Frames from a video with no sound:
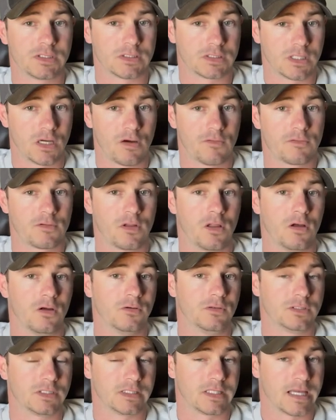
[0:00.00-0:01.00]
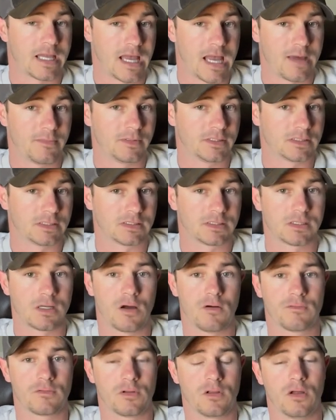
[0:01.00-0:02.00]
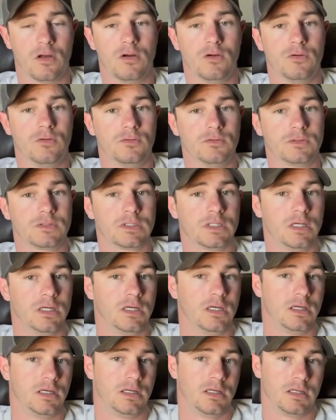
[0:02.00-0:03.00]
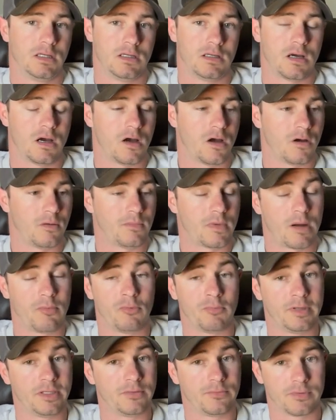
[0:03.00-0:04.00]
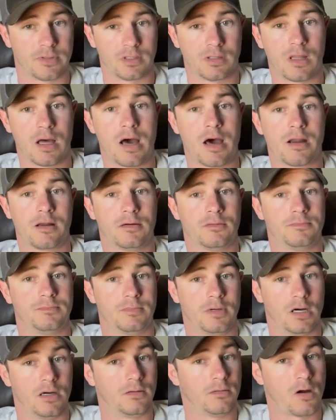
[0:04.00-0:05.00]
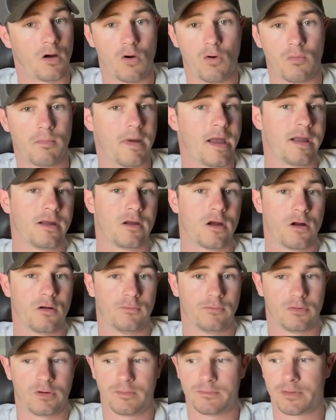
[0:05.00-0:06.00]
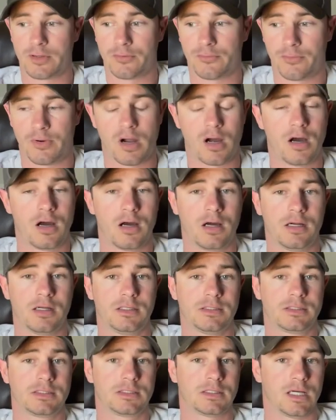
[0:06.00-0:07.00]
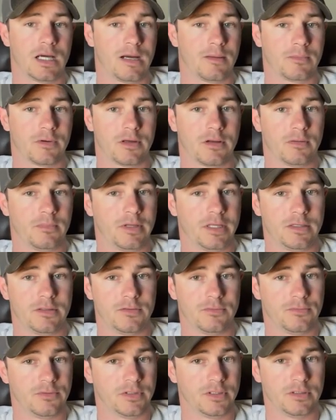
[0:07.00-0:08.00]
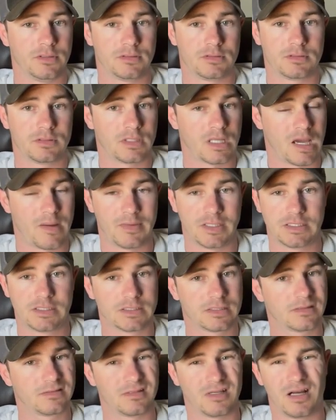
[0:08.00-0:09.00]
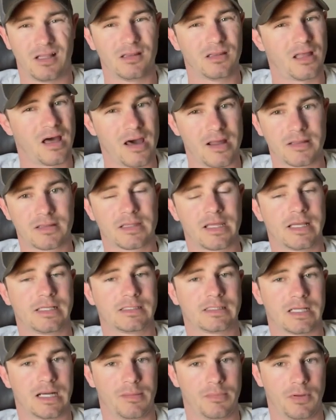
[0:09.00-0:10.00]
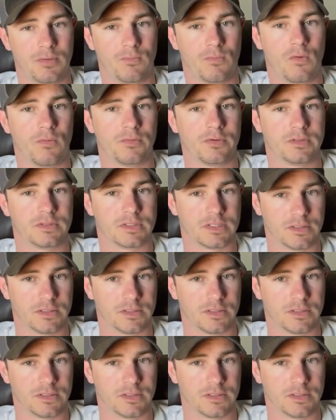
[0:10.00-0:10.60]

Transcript: soft close and the cabinets to soft close. I'm going to be doing a lot of a whole makeover of the garage. I'm going to be doing, just a lot of things that I've been wanting to